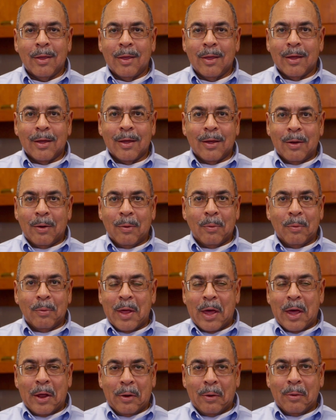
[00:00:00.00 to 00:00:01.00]
Uh,
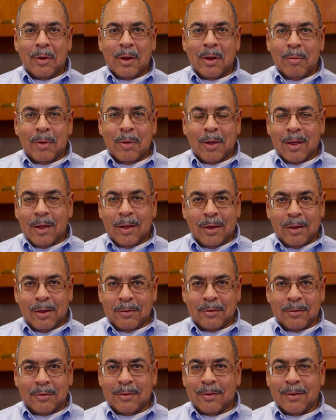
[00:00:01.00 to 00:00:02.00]
not only
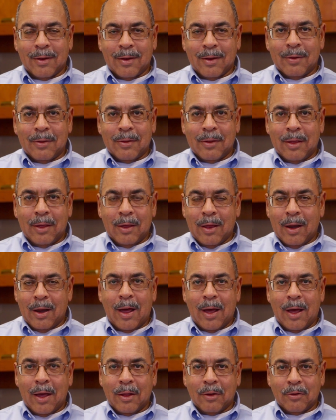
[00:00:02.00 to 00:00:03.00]
because the
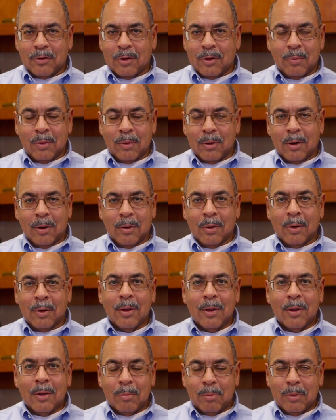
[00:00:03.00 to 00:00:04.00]
clients that we're
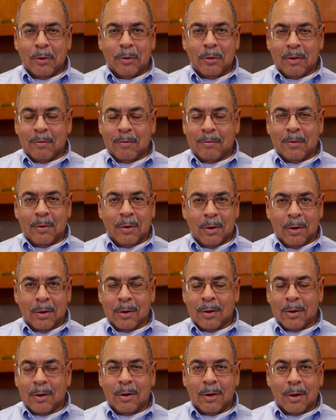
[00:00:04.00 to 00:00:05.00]
building for
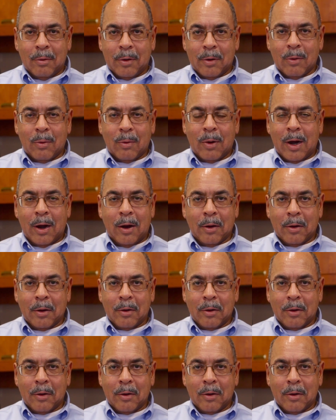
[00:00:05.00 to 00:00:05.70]
are requiring